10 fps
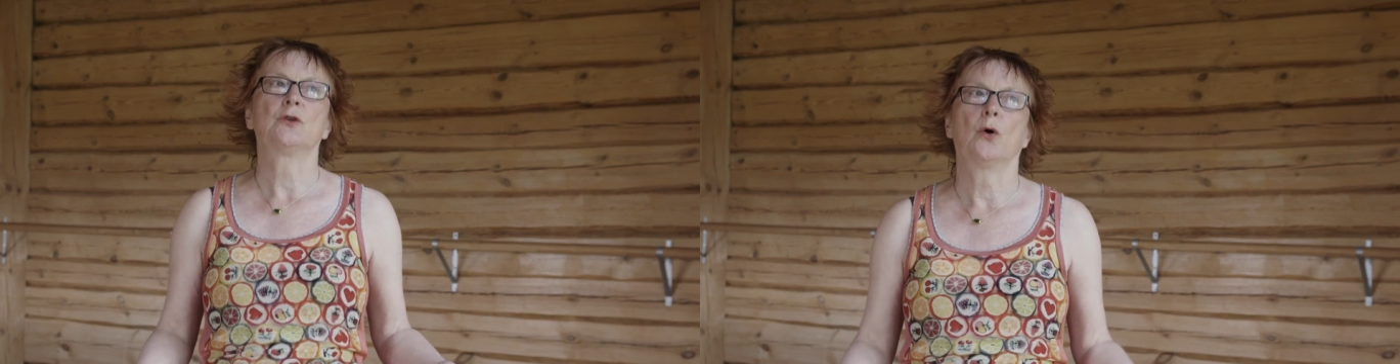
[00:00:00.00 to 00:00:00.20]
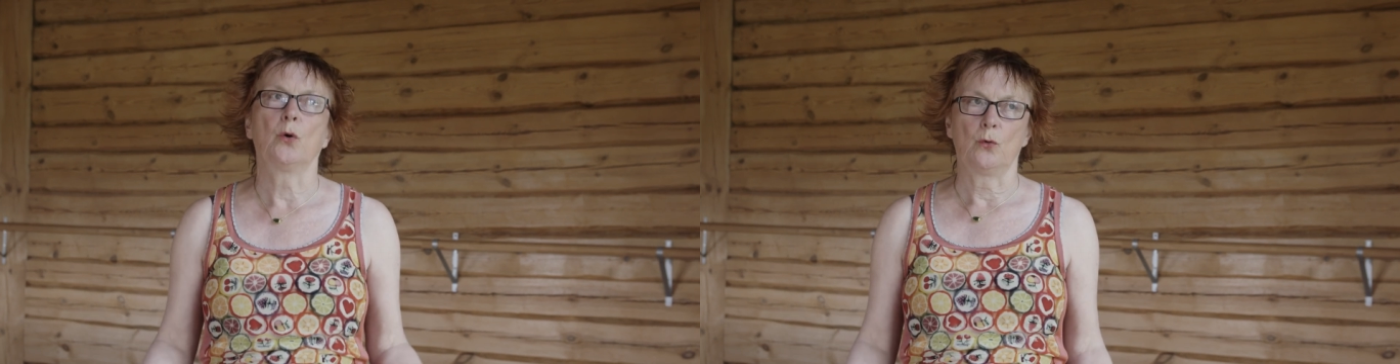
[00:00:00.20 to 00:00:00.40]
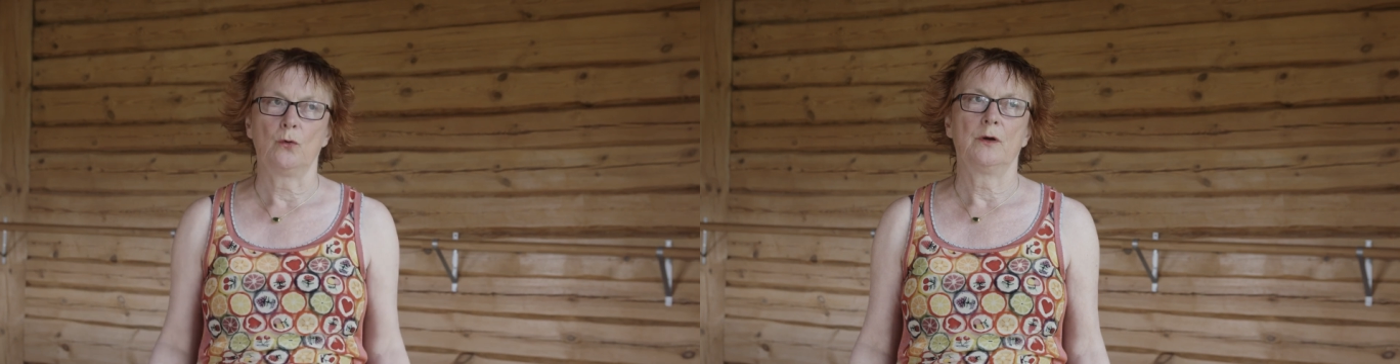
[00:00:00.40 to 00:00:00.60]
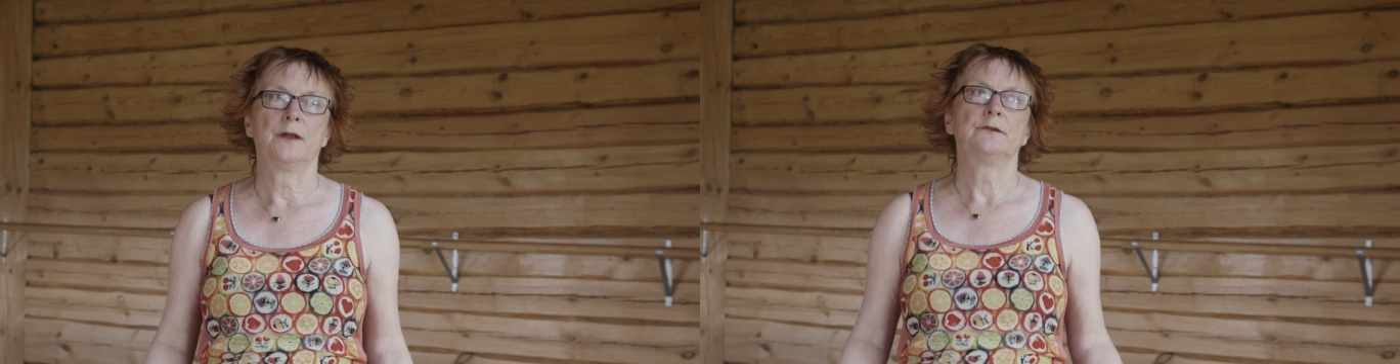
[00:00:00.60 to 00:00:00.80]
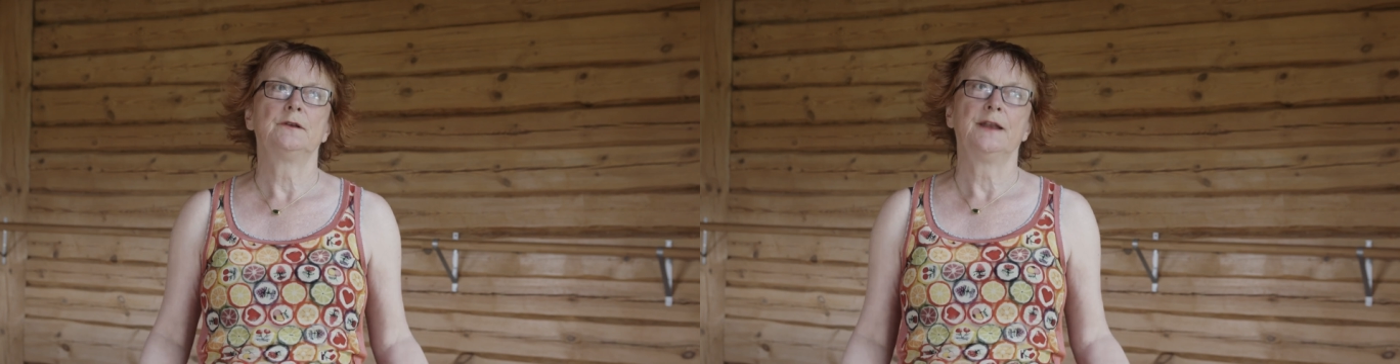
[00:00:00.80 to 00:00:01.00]
go
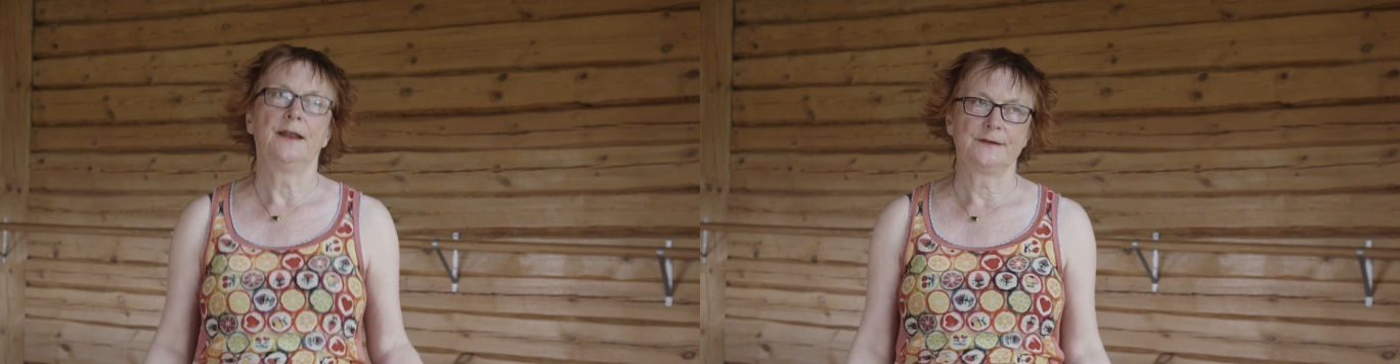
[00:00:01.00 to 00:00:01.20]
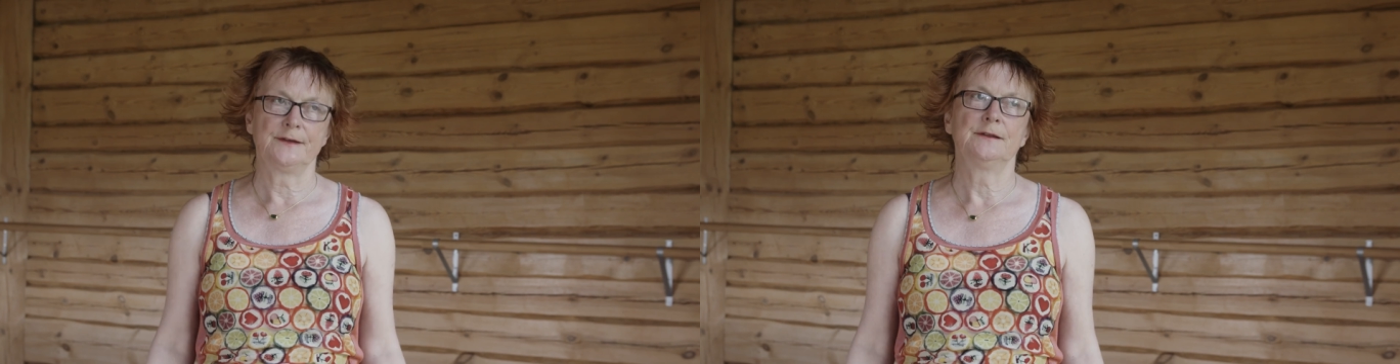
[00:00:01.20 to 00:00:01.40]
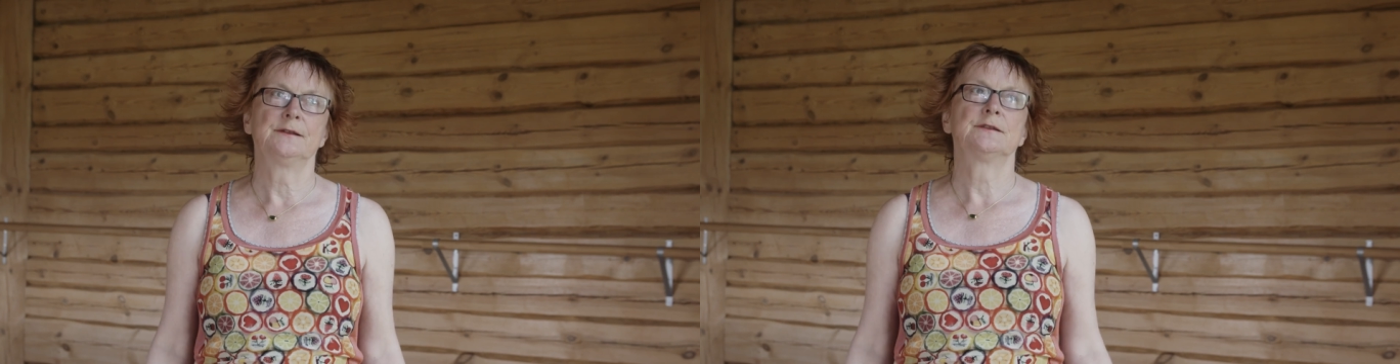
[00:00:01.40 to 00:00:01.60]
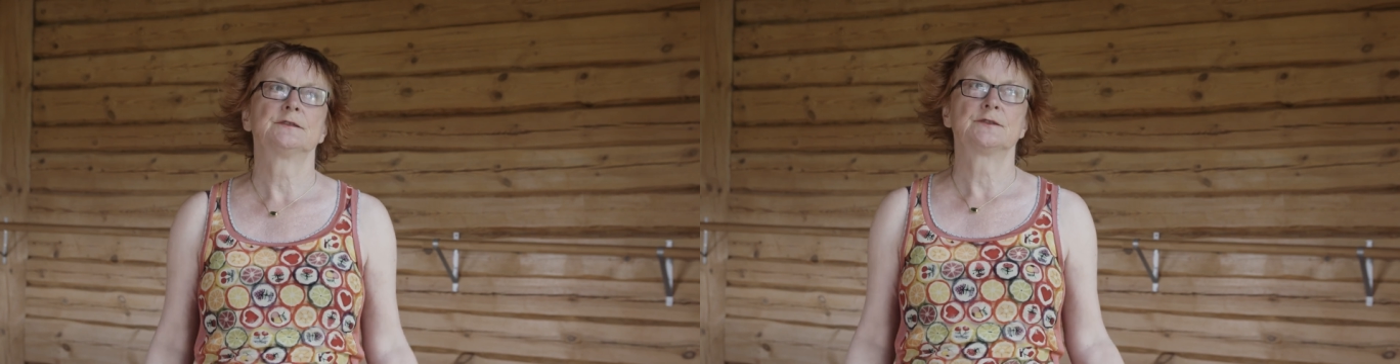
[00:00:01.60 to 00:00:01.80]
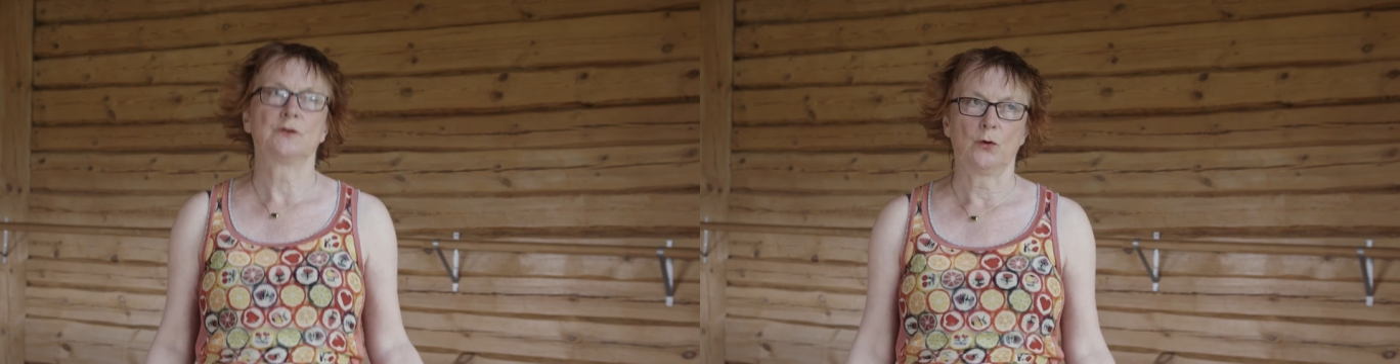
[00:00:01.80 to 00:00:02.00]
and letting
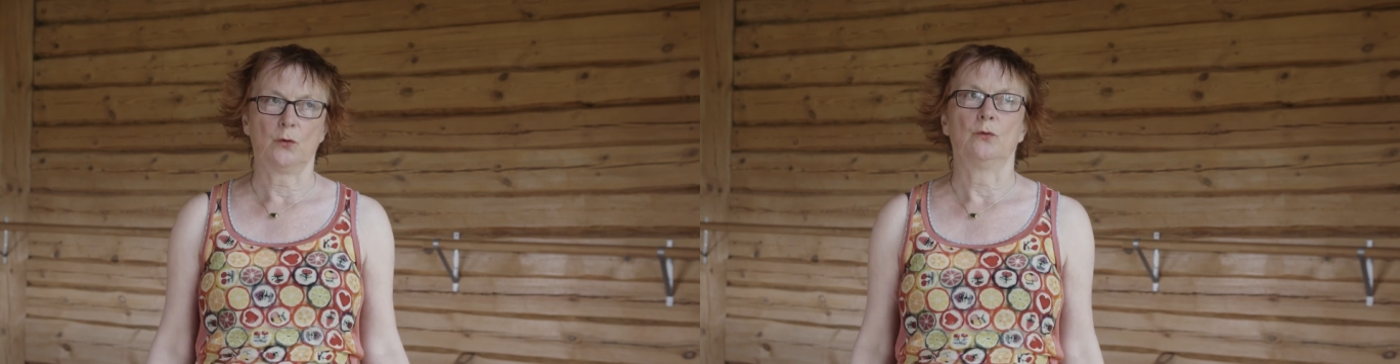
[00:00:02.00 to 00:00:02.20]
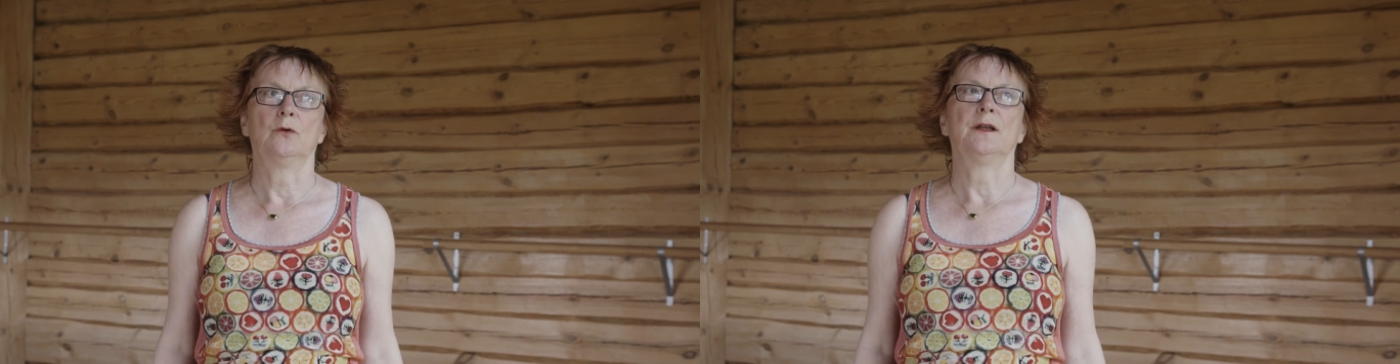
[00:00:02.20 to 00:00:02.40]
this go